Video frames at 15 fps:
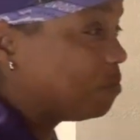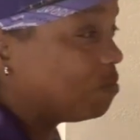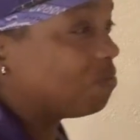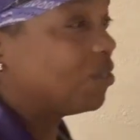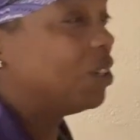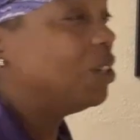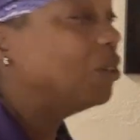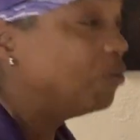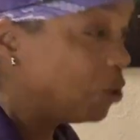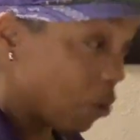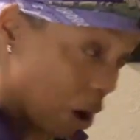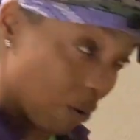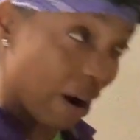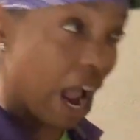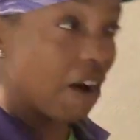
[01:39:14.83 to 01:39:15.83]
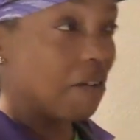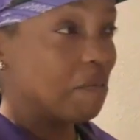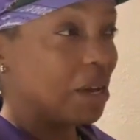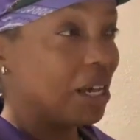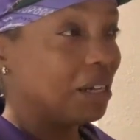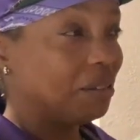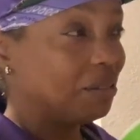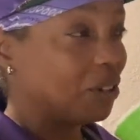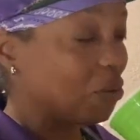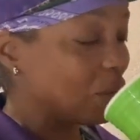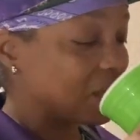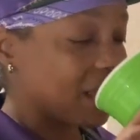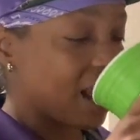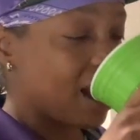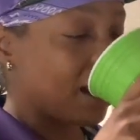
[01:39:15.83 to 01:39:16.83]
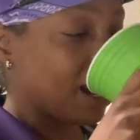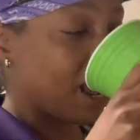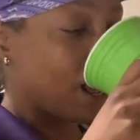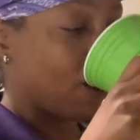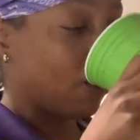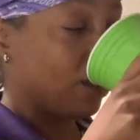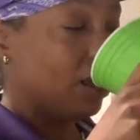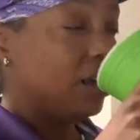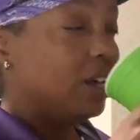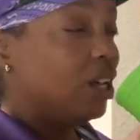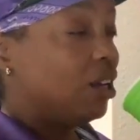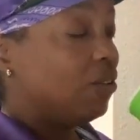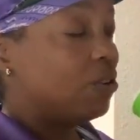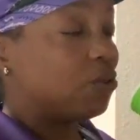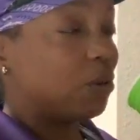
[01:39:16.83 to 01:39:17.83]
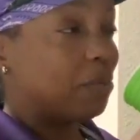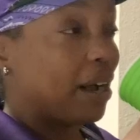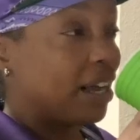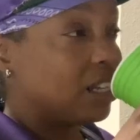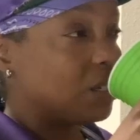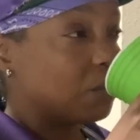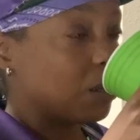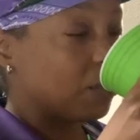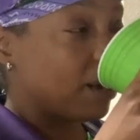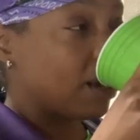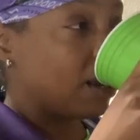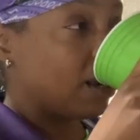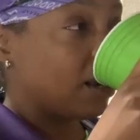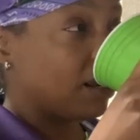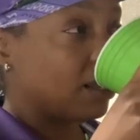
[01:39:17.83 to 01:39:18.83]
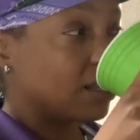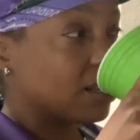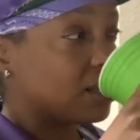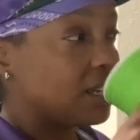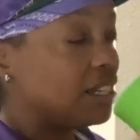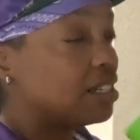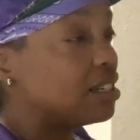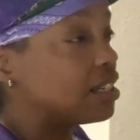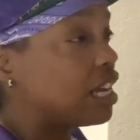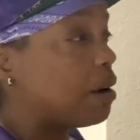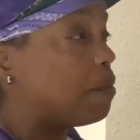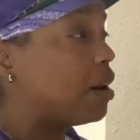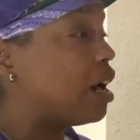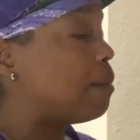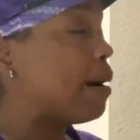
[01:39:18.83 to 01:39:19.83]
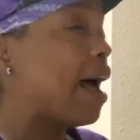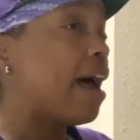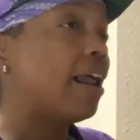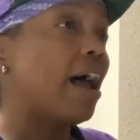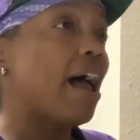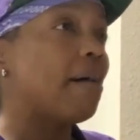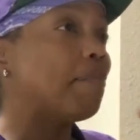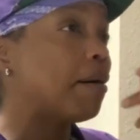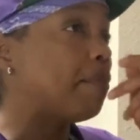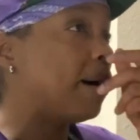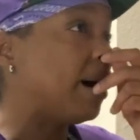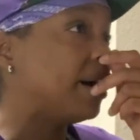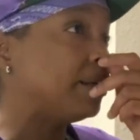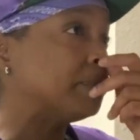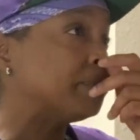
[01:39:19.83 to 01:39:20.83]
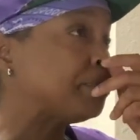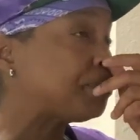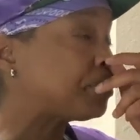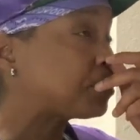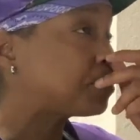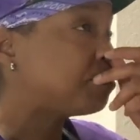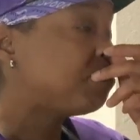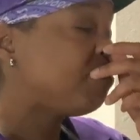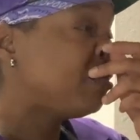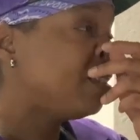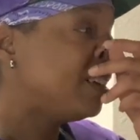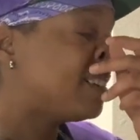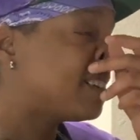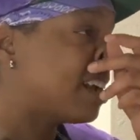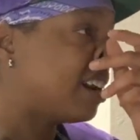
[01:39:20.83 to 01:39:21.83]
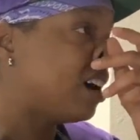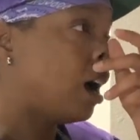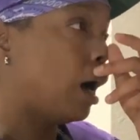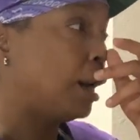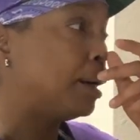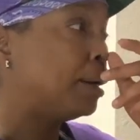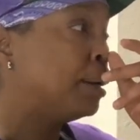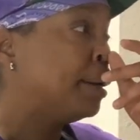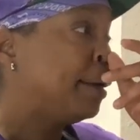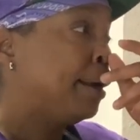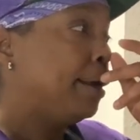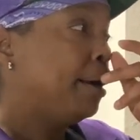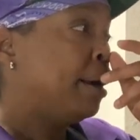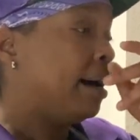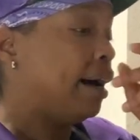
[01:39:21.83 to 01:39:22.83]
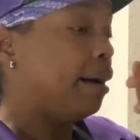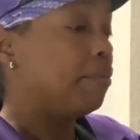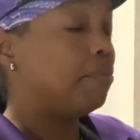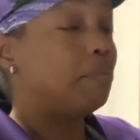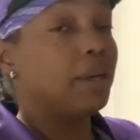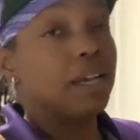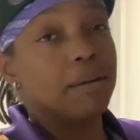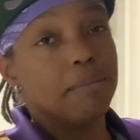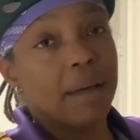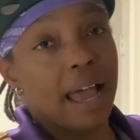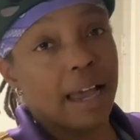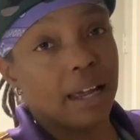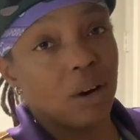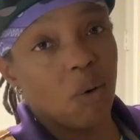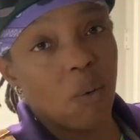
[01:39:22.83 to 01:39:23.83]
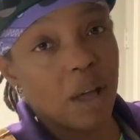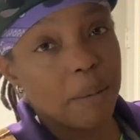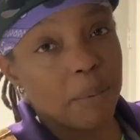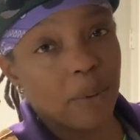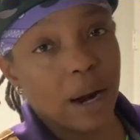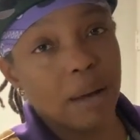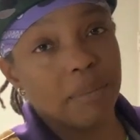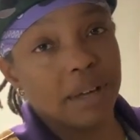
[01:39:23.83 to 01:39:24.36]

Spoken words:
You want to ride with me? Don't be scared now. Which reminds me, man, the season's coming up. I had my mind set on being back in a whip, right?